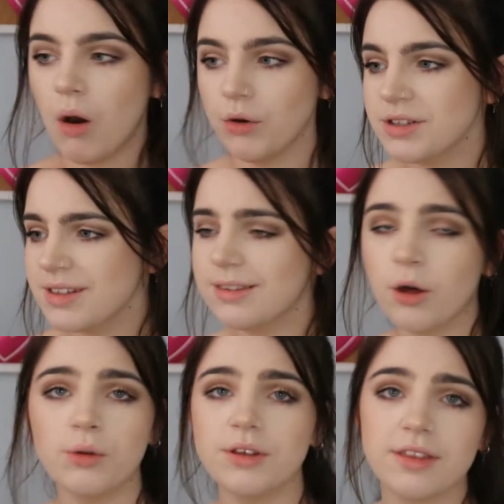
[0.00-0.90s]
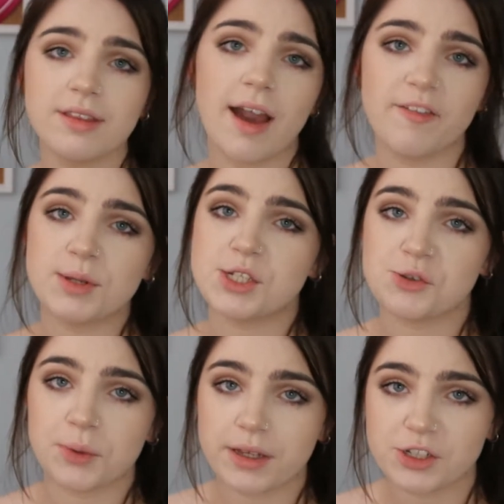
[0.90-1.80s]
Honestly, the only thing that I've been
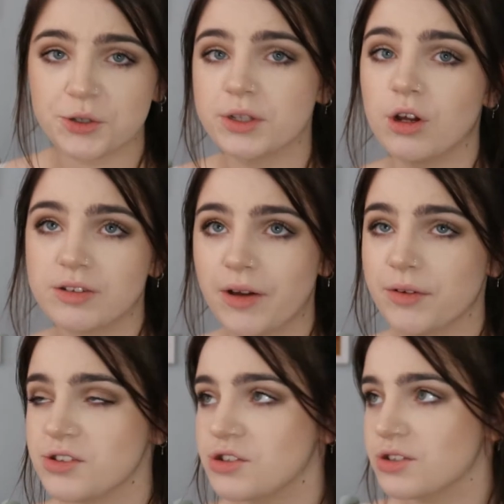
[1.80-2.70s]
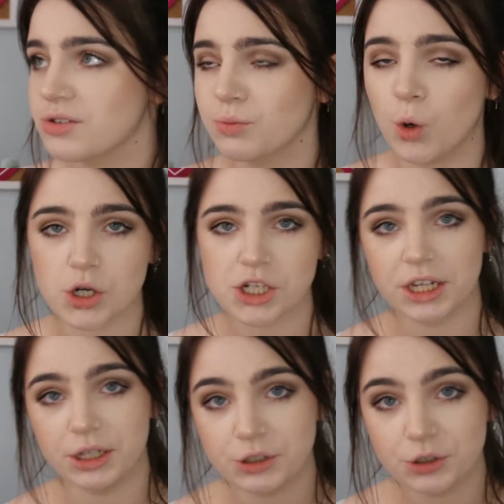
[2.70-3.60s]
doing during lockdown is just
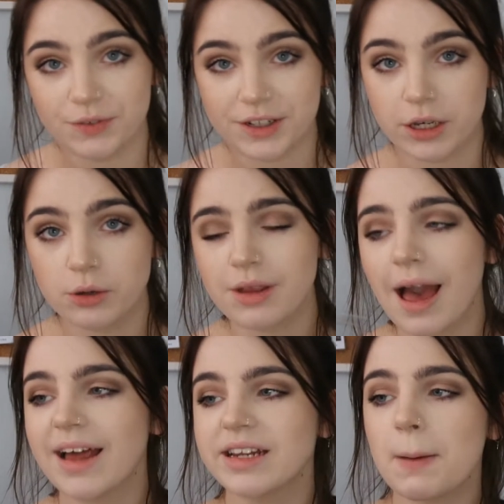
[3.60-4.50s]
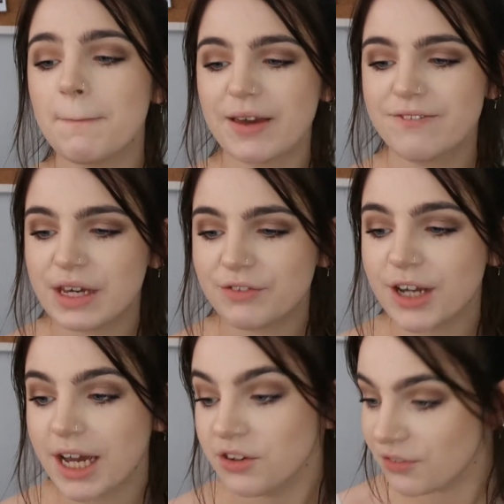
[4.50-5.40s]
watching YouTube videos, and my
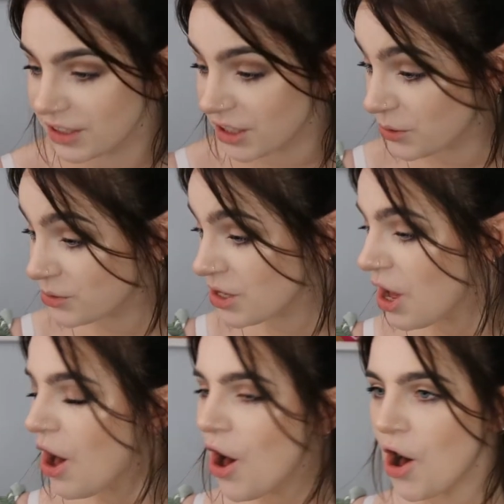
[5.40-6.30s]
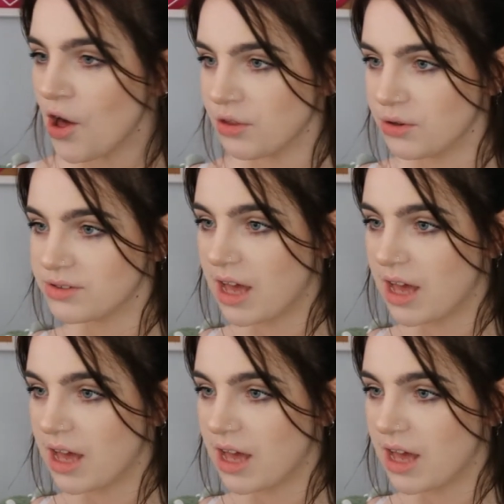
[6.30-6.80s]
favourite kind of videos are those